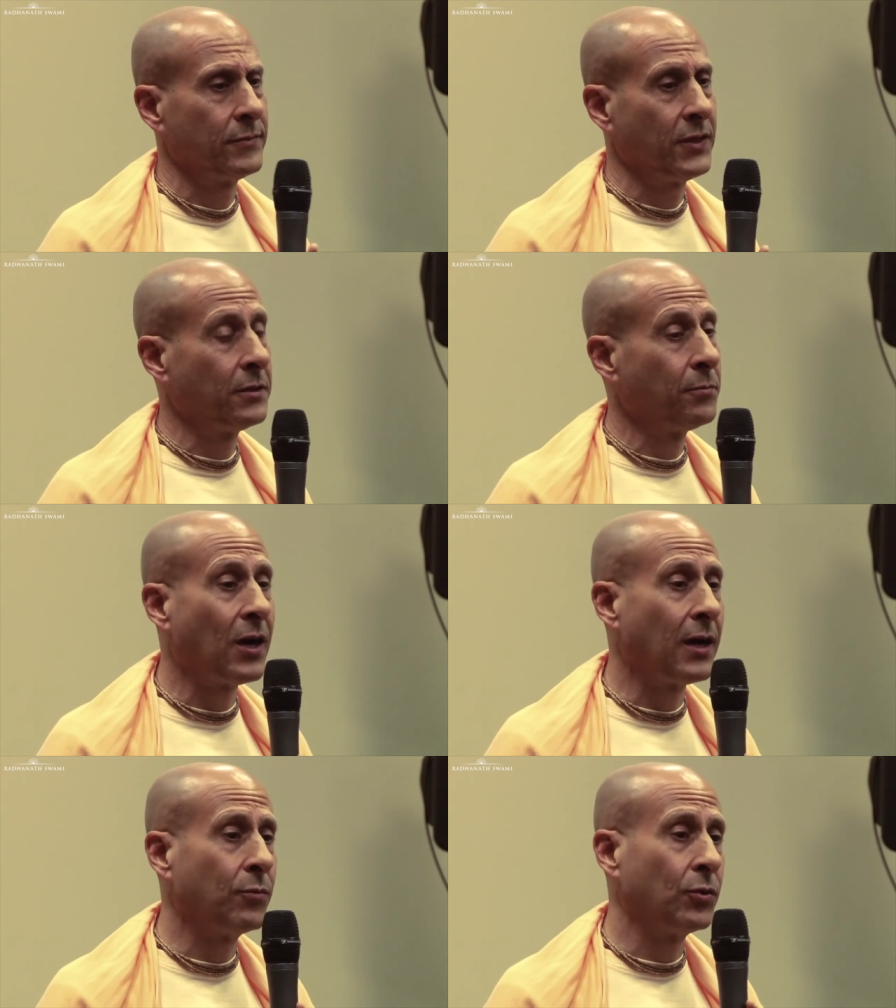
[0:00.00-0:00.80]
In the
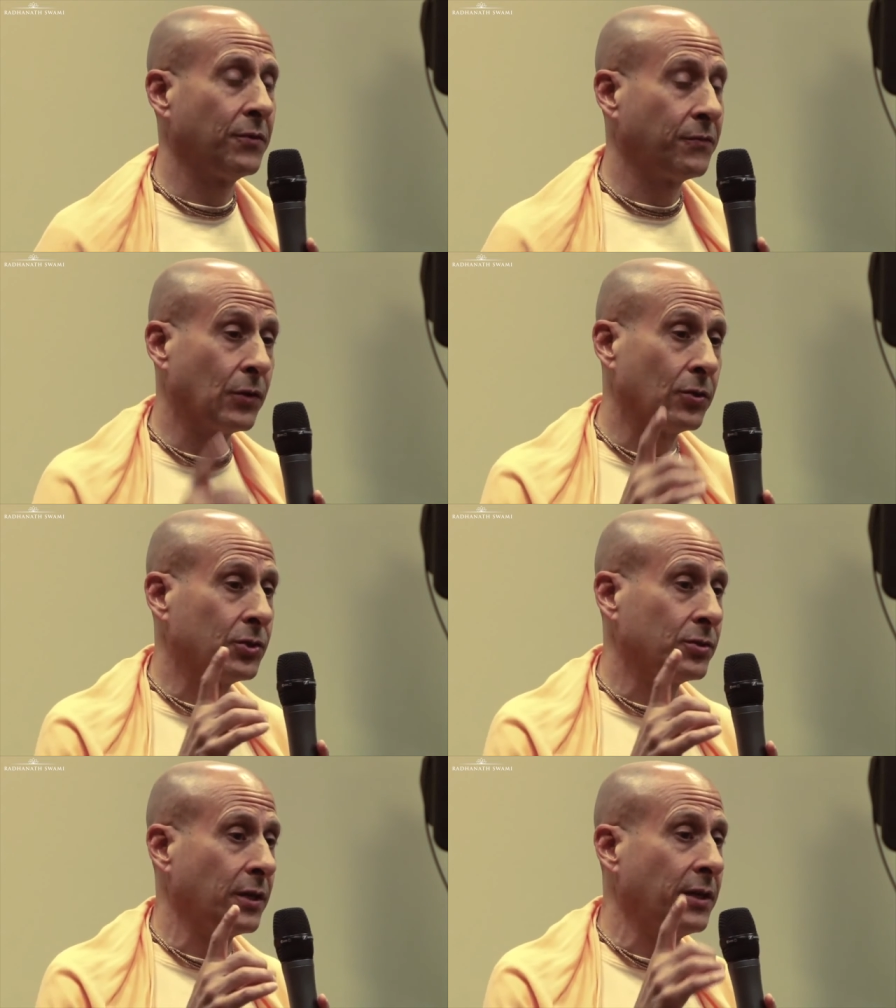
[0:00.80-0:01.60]
Bible, the
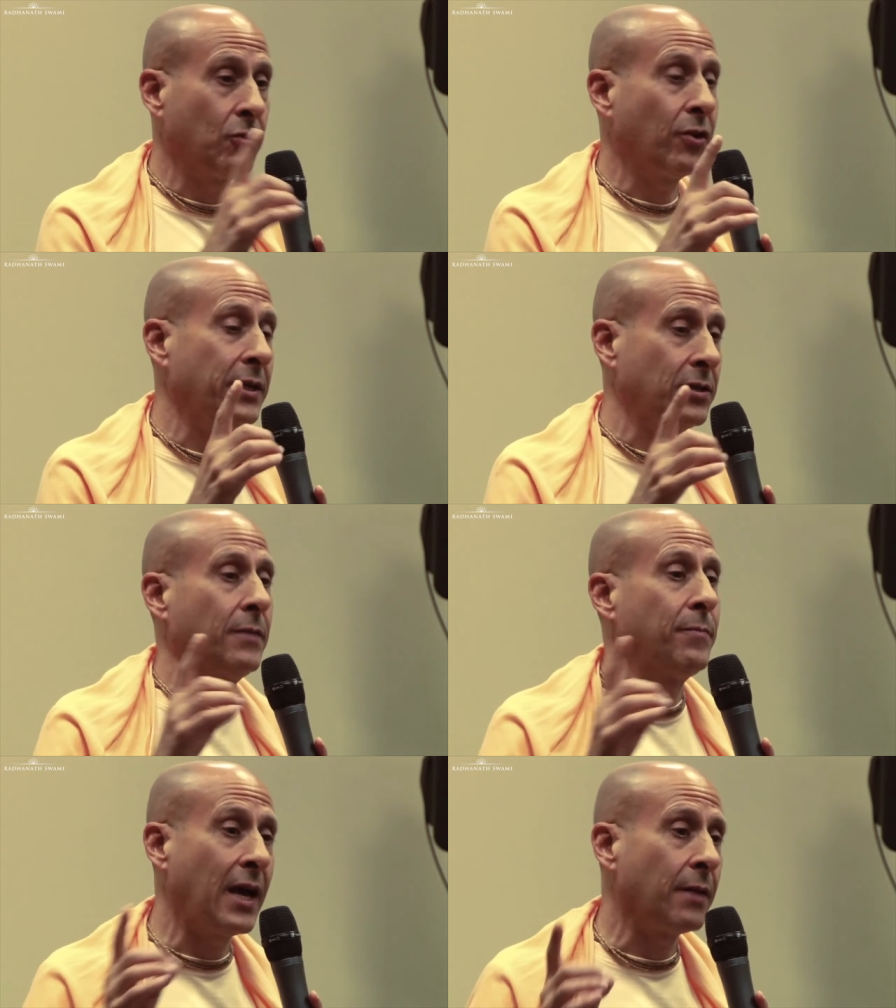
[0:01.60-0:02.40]
first and great
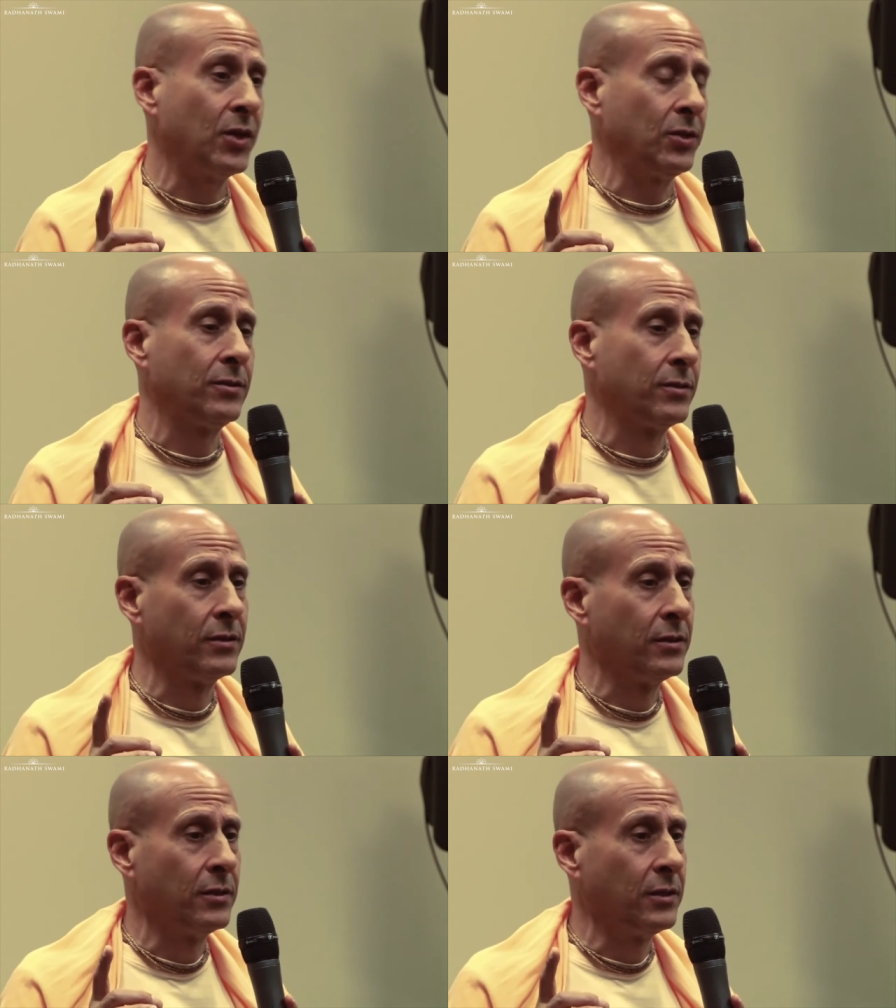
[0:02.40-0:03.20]
commandment
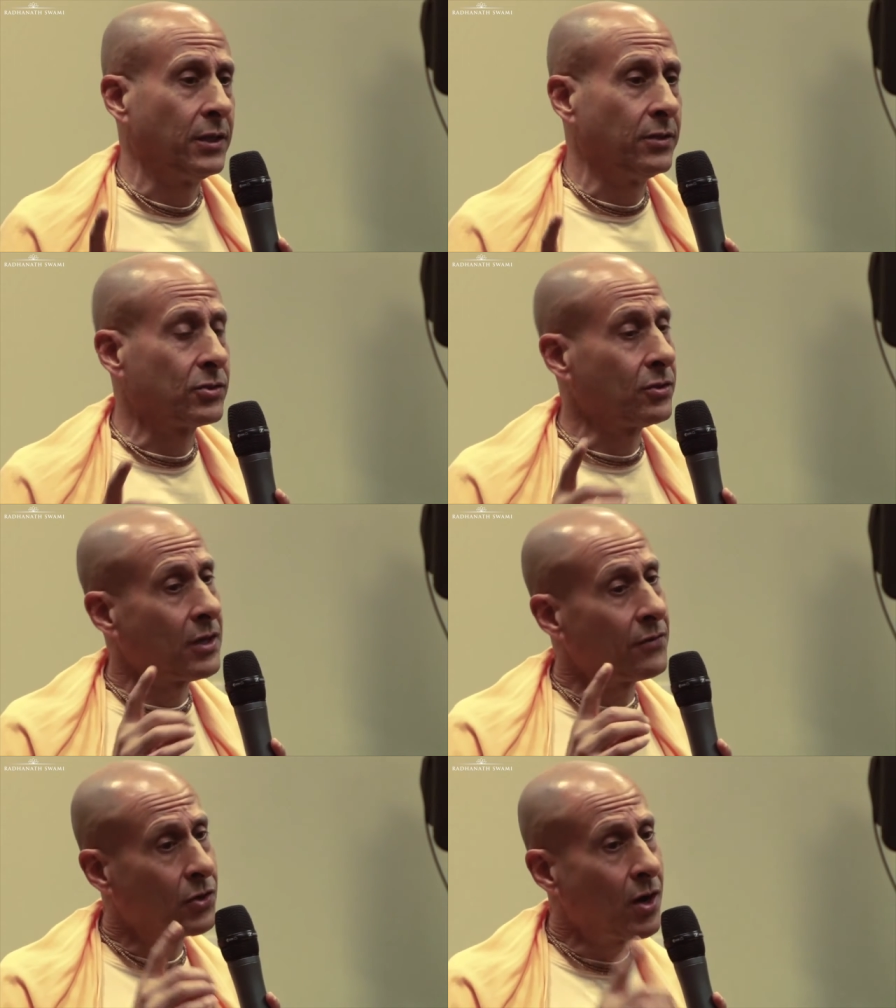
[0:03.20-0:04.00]
is to
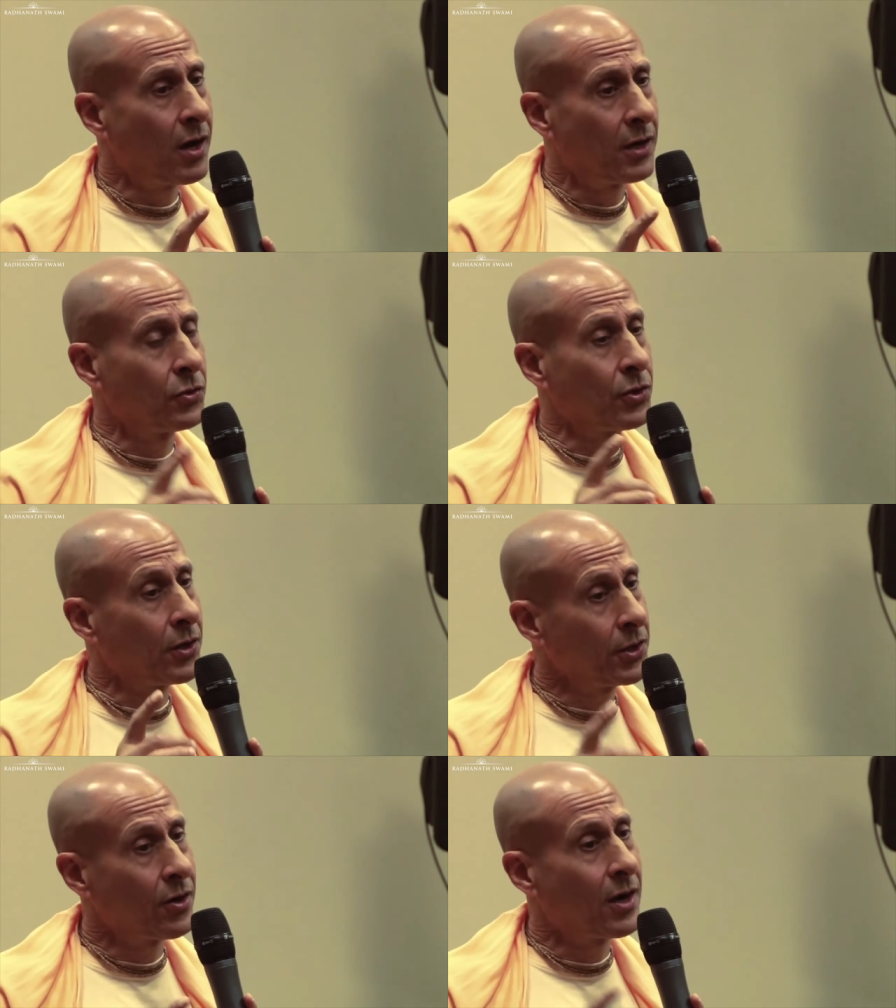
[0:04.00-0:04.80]
love God with
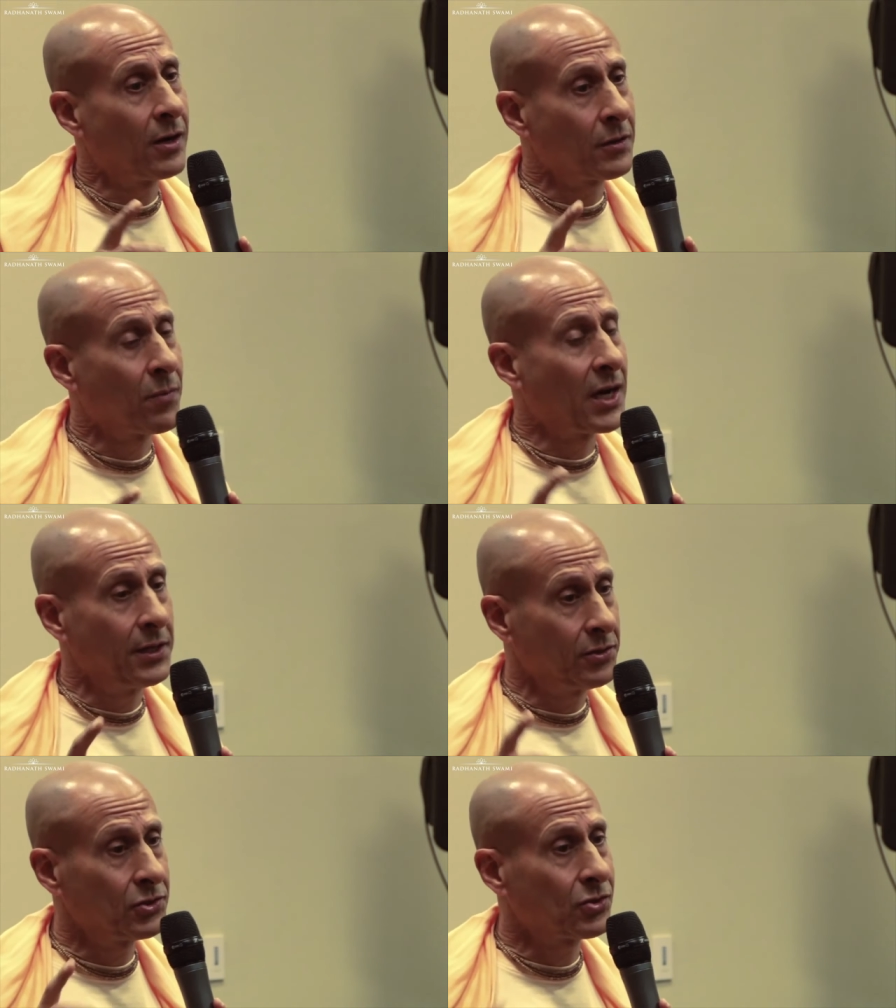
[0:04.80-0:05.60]
all your heart,
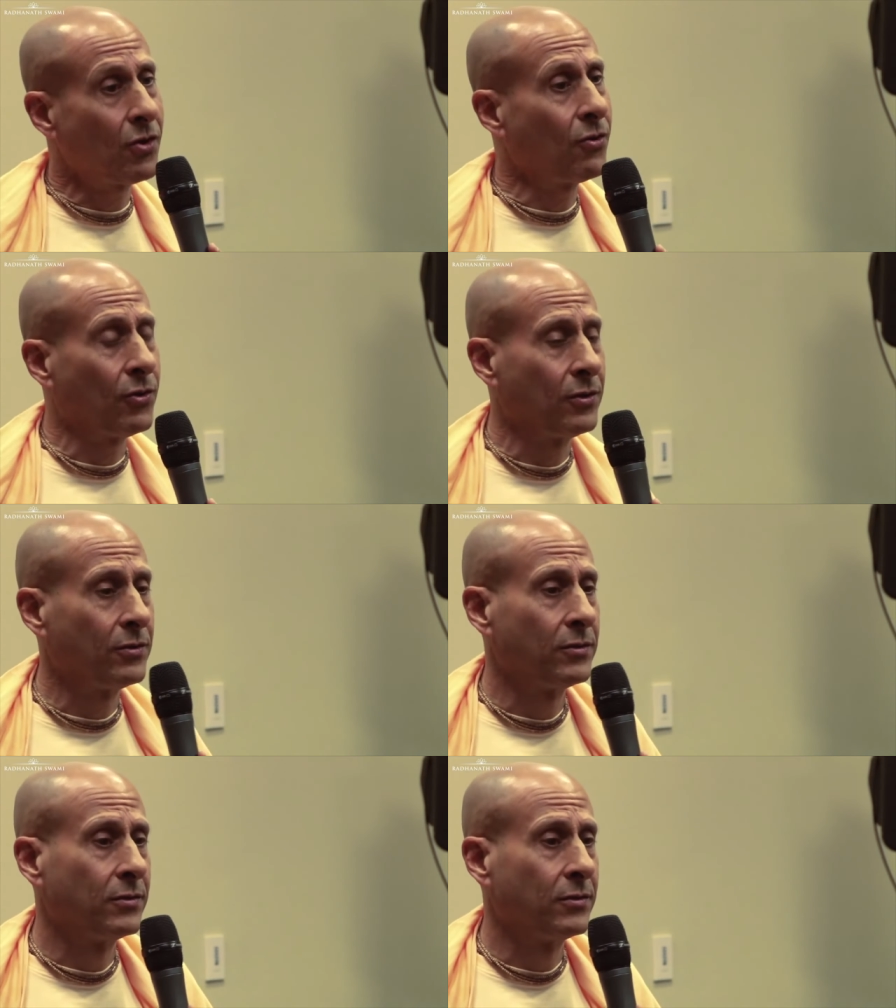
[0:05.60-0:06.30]
mind, and soul.